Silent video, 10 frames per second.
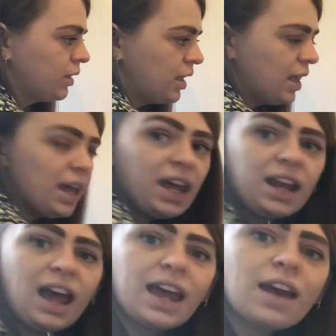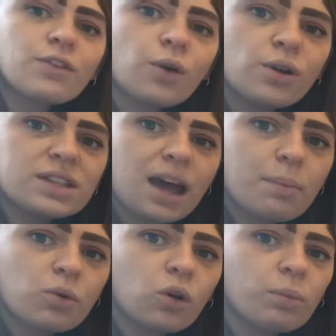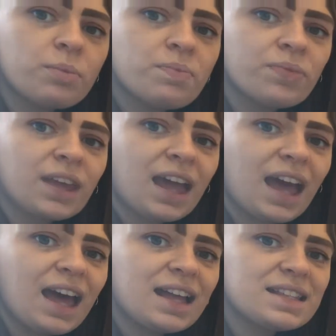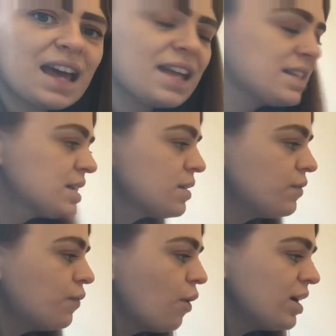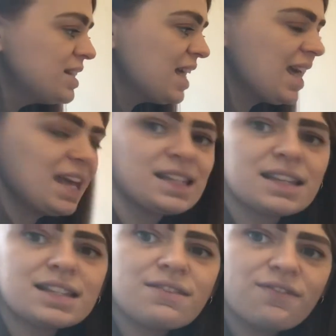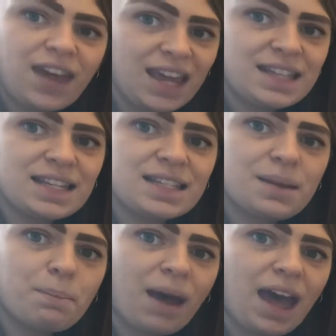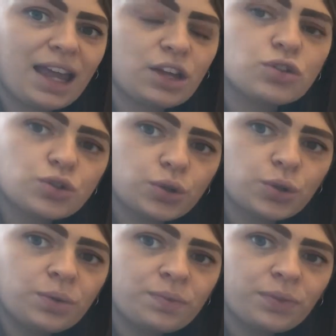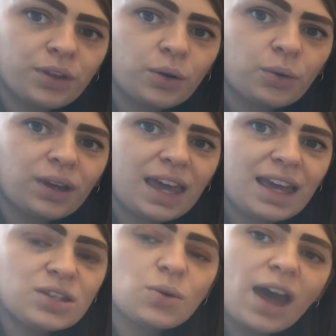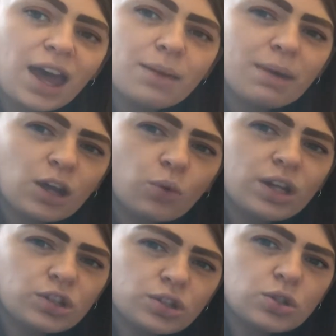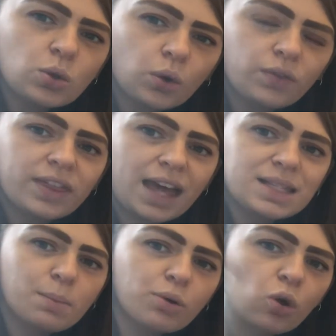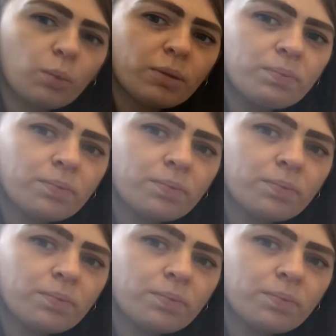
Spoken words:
here I have got a problem and it is 48 divided by 2. Okay, so how am I going to solve this problem?